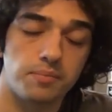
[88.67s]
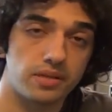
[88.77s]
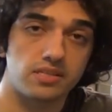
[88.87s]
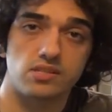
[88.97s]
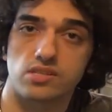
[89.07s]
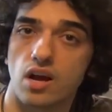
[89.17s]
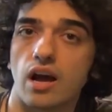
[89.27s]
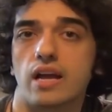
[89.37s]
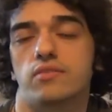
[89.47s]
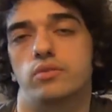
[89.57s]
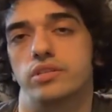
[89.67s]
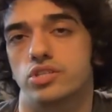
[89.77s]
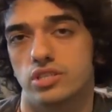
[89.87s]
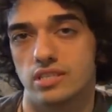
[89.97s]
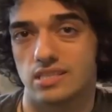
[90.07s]
because there's a high
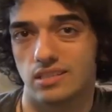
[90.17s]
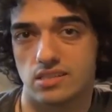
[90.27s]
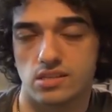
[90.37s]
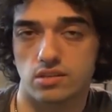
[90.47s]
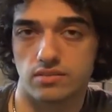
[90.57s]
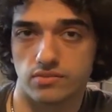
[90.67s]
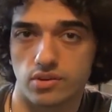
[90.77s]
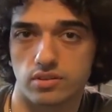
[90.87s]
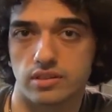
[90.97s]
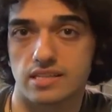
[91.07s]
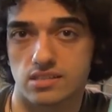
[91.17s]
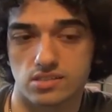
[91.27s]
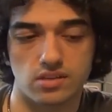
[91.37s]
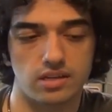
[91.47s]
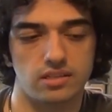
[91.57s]
voltage DC-DC converter that's
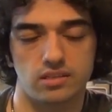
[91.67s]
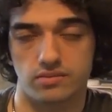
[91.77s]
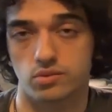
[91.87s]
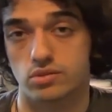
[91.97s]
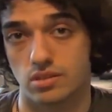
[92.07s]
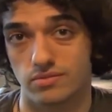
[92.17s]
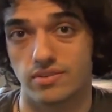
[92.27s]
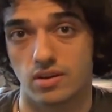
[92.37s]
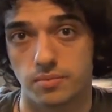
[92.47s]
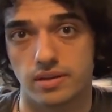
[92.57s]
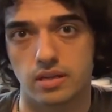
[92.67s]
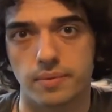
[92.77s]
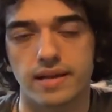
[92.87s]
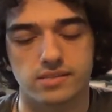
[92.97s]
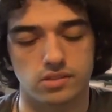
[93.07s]
inside it and of course a very big
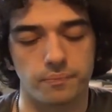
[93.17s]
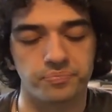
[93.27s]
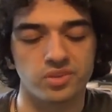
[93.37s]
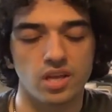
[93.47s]
capacitor.